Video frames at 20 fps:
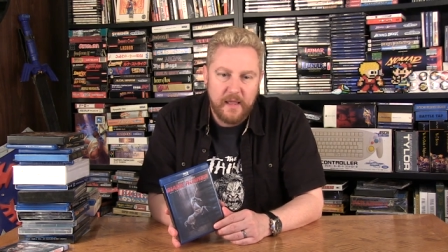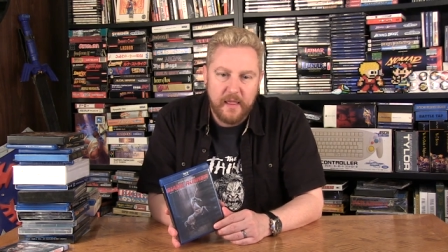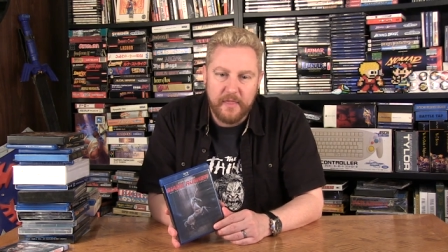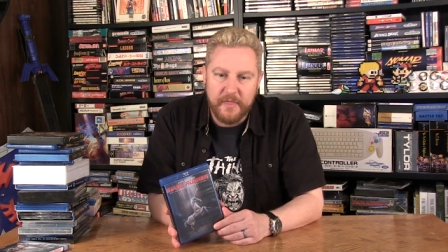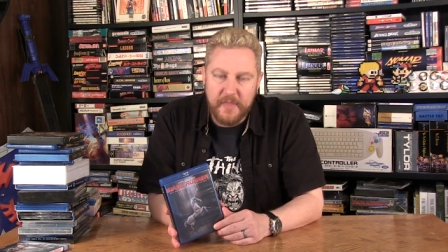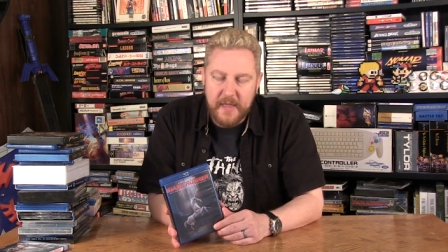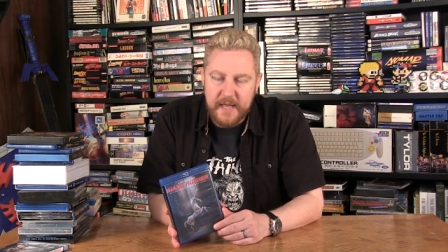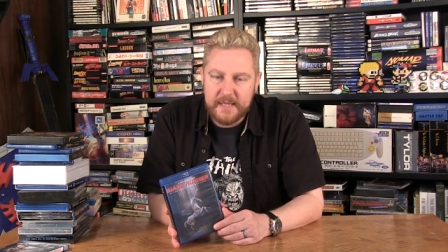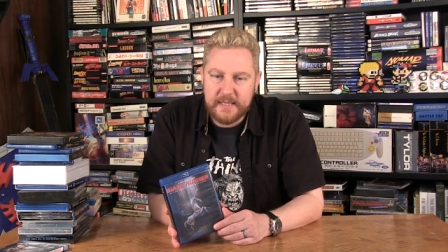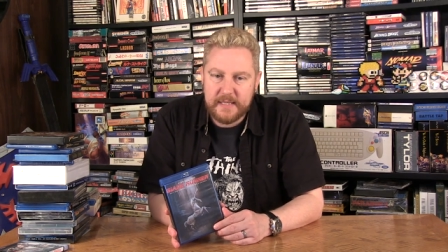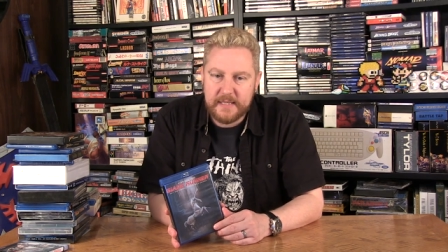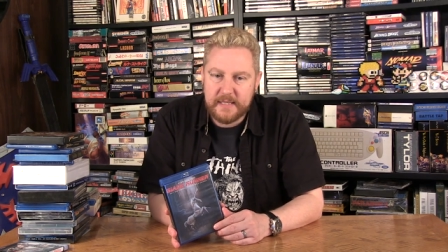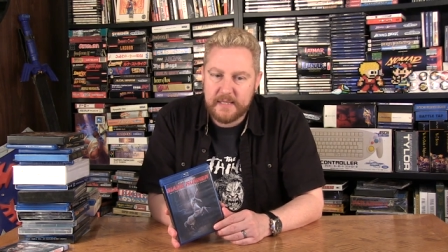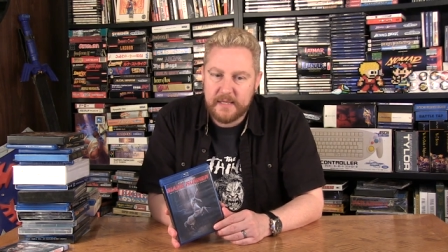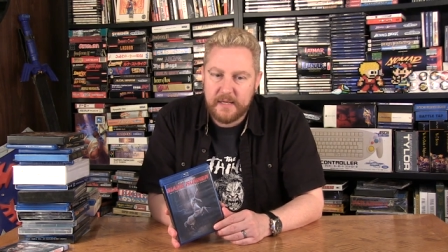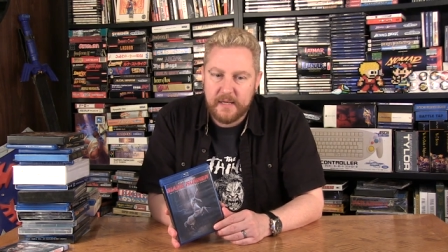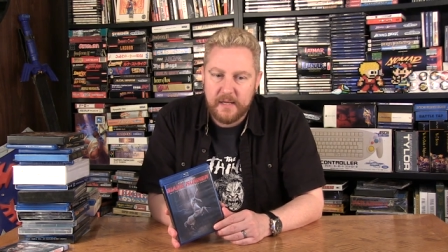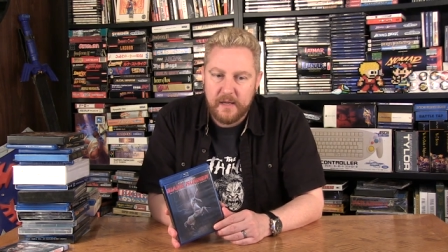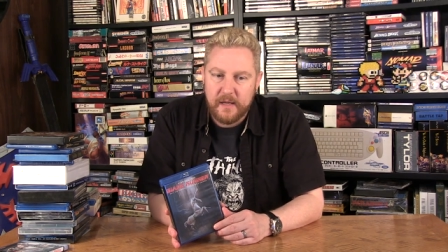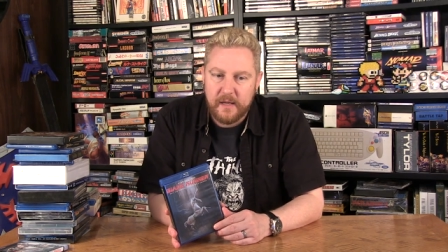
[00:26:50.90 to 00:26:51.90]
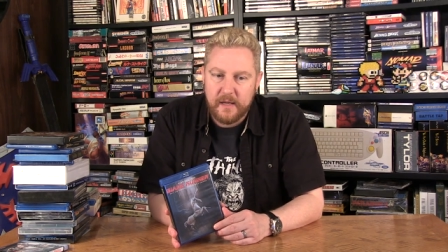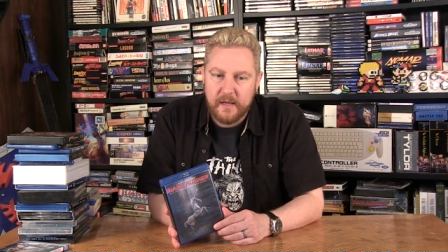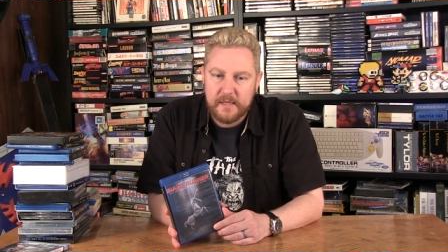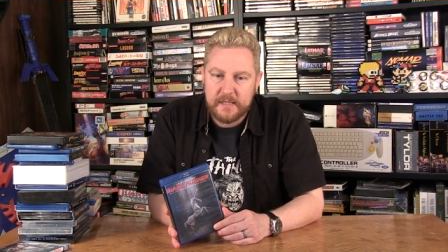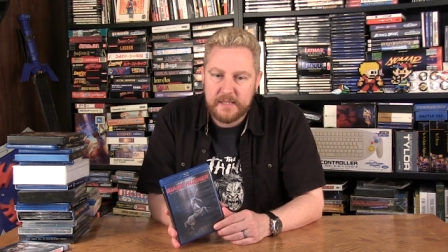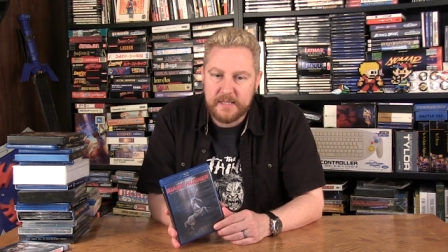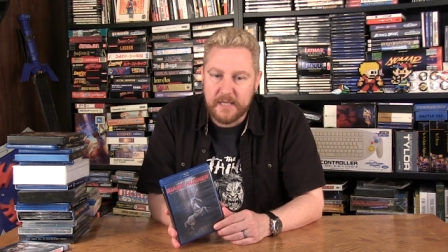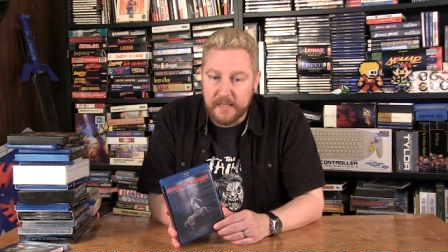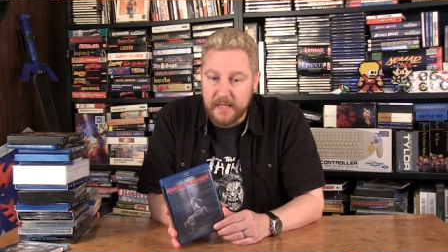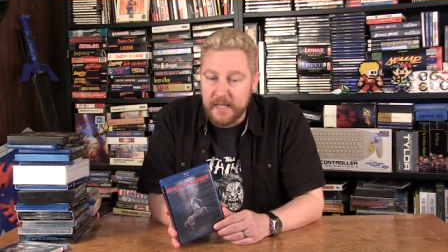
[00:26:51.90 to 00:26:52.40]
this
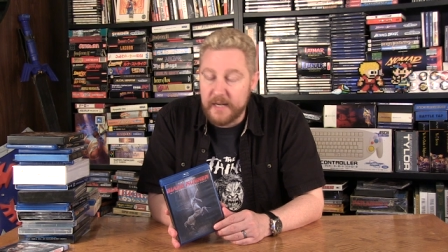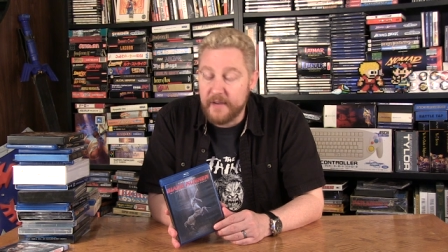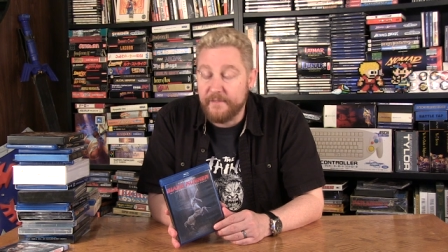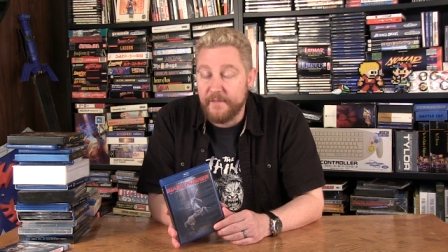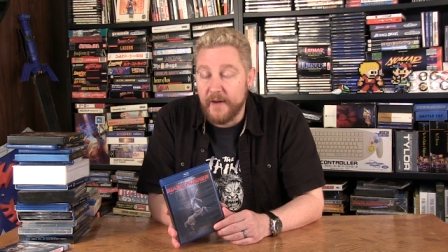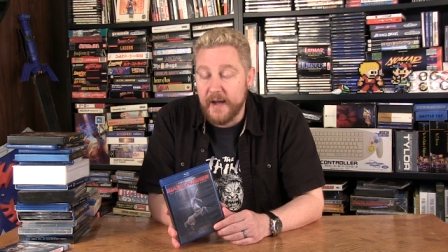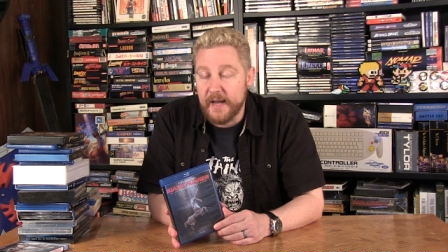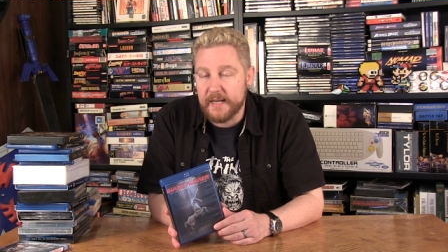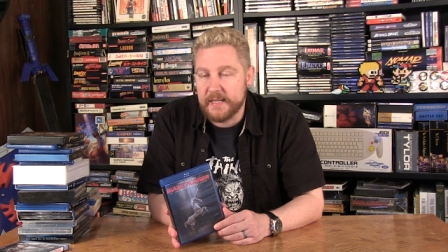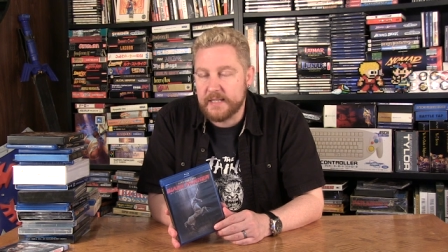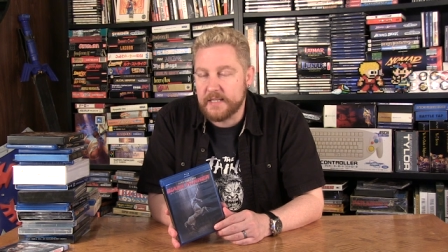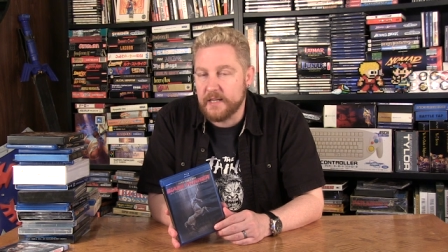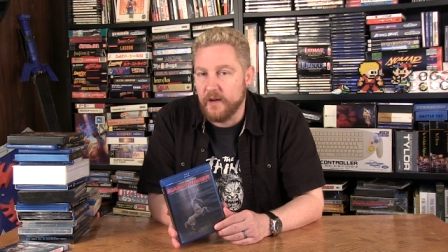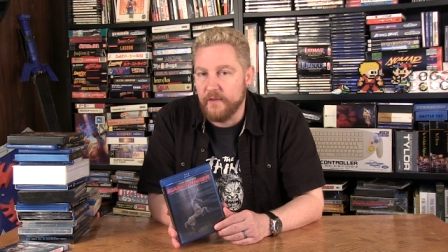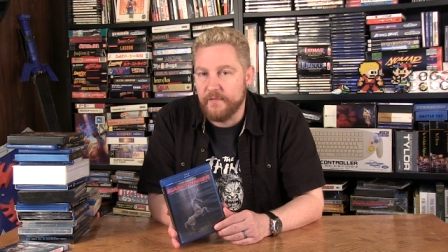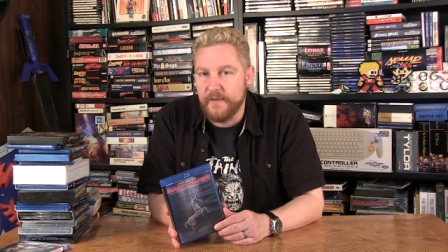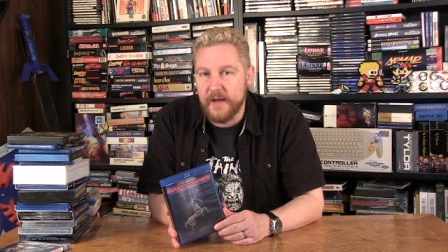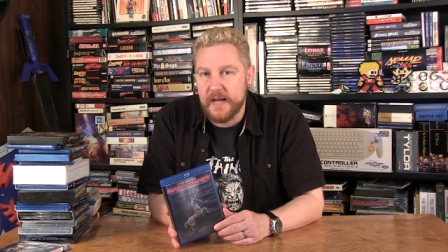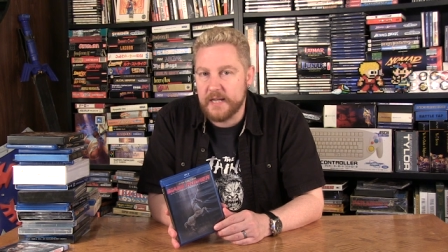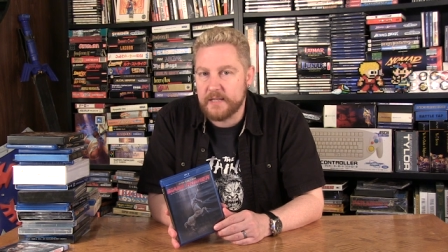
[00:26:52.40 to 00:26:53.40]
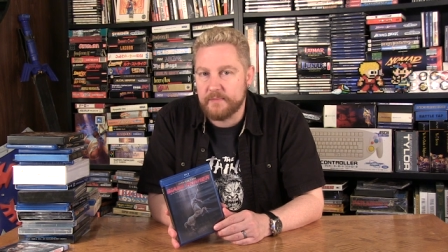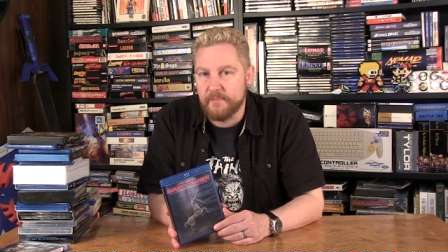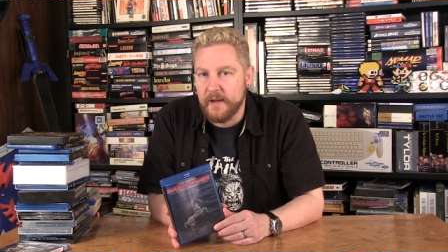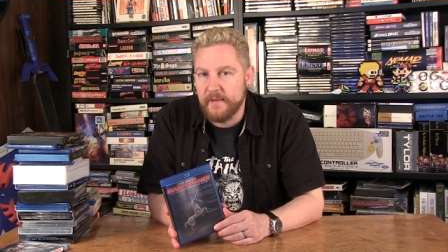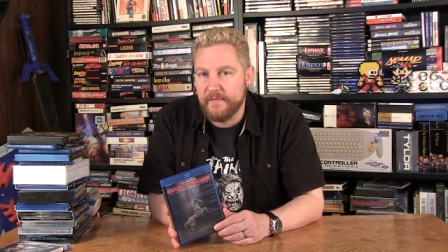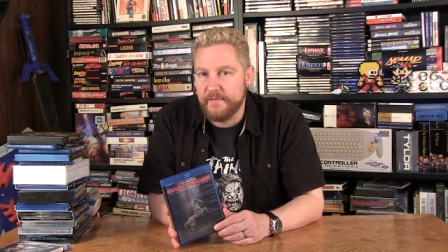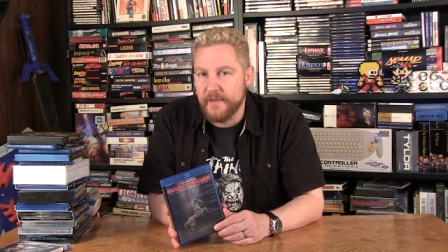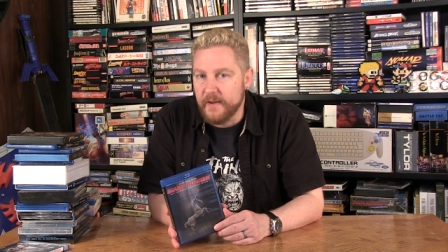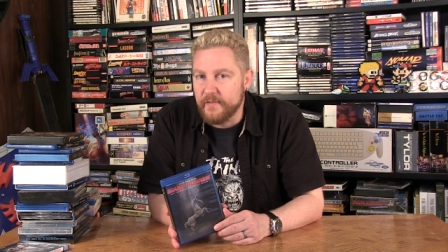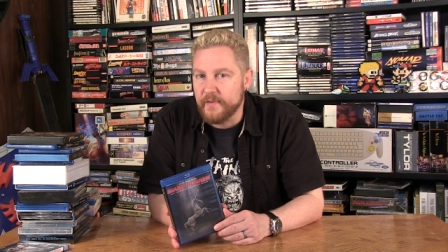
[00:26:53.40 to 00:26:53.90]
solidified itself as
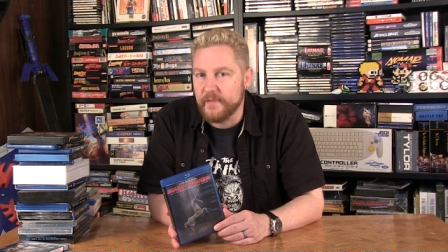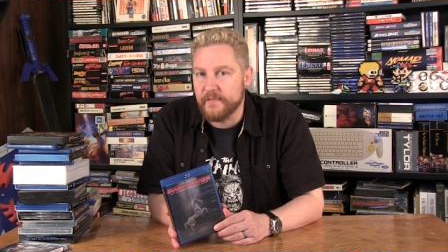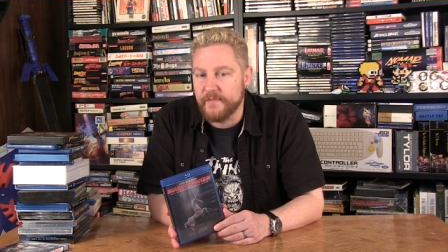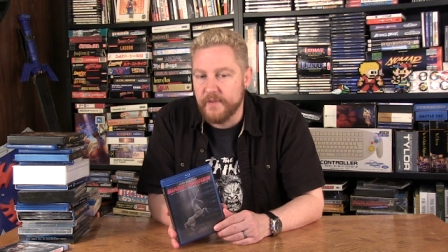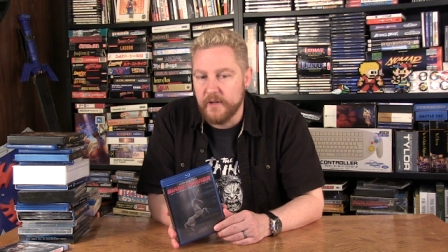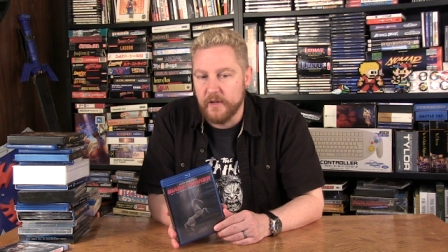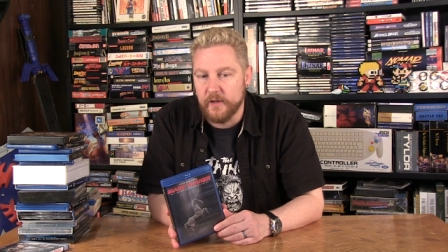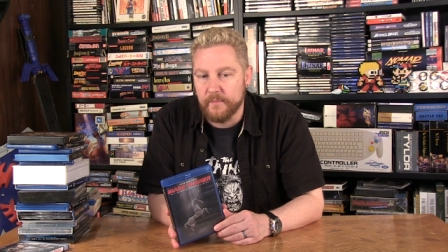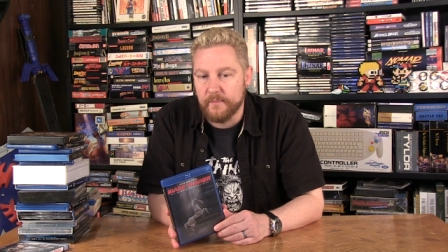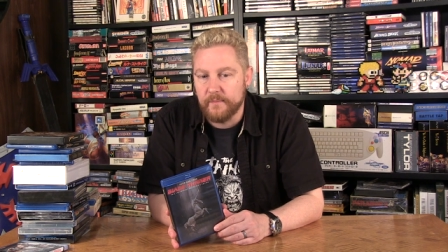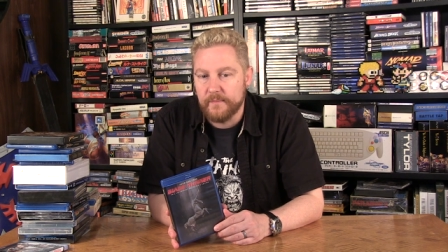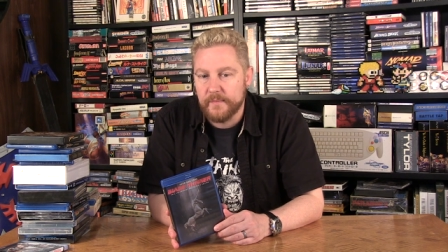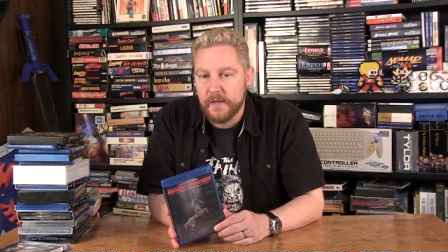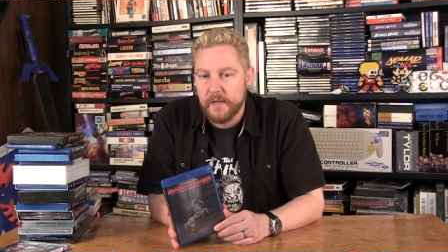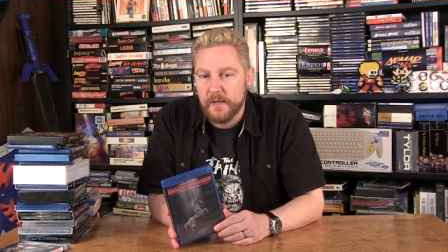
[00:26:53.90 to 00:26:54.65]
my favorite film.